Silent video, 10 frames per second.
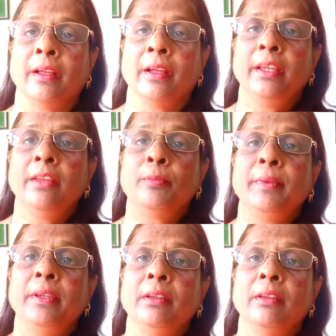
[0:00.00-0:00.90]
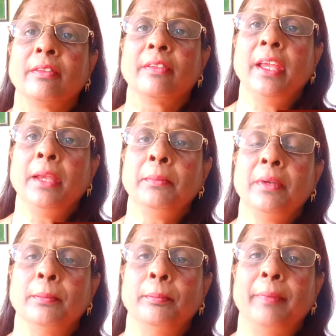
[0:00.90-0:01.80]
He has been the same
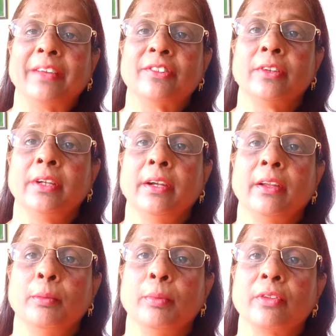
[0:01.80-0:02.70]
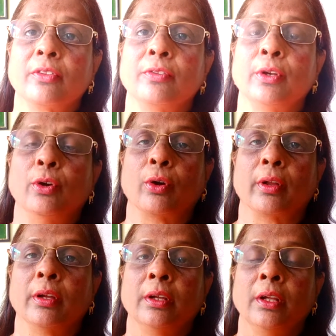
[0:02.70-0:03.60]
compassionate and merciful God.
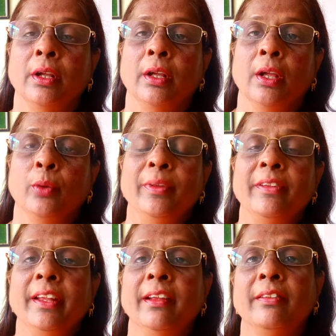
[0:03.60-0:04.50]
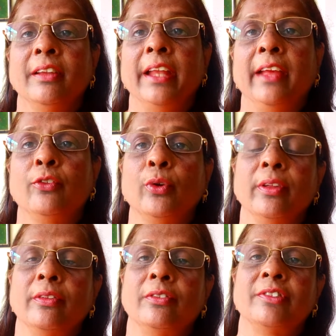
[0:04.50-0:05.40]
We see this in
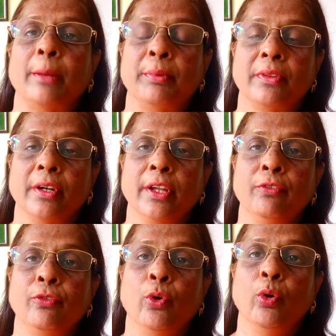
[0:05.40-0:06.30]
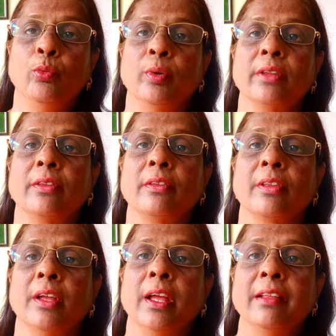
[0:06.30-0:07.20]
Exodus chapter 34
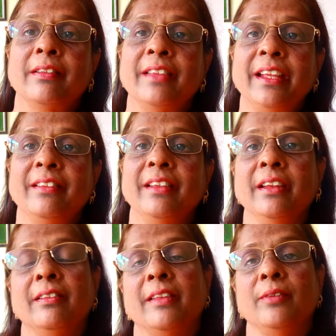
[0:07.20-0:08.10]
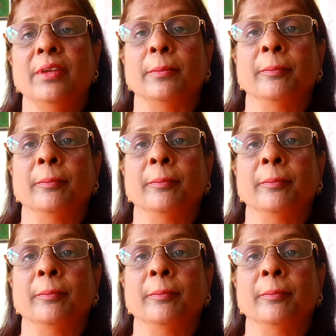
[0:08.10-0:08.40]
verses 6 and 7.